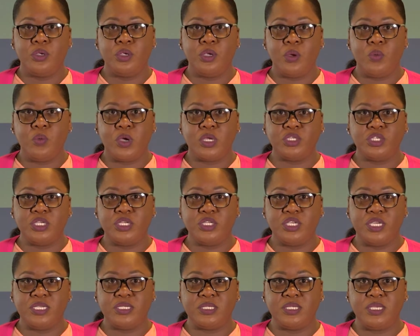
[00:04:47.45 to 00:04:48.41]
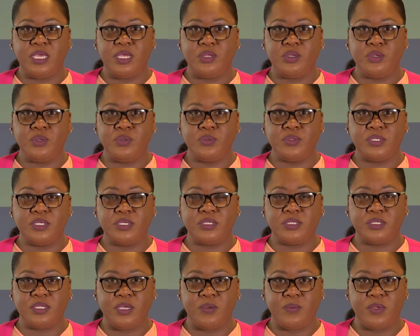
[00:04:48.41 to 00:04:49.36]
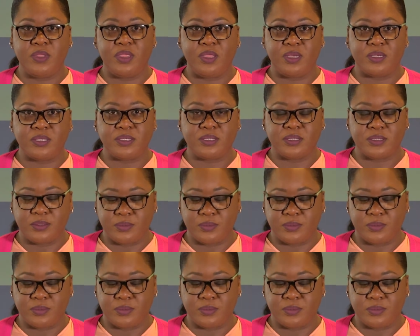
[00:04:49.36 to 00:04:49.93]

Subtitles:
You're watching JCN News. Stay with us.